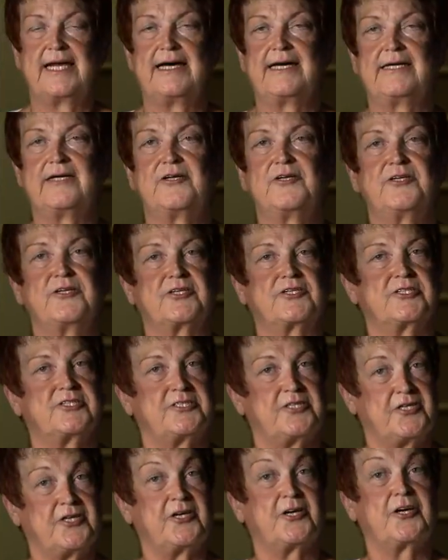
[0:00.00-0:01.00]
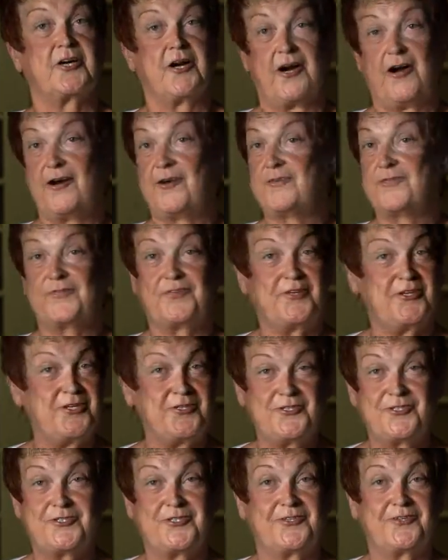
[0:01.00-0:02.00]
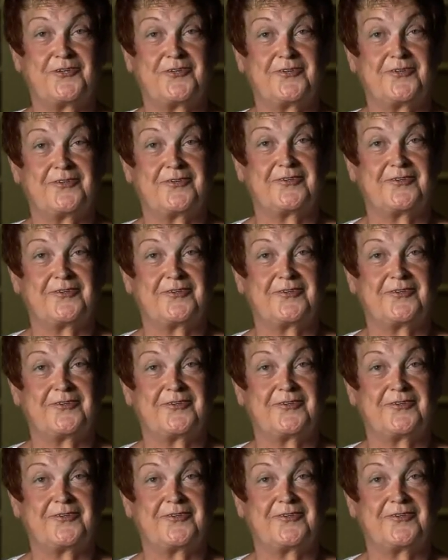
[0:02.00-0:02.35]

Allen Hooks took our future.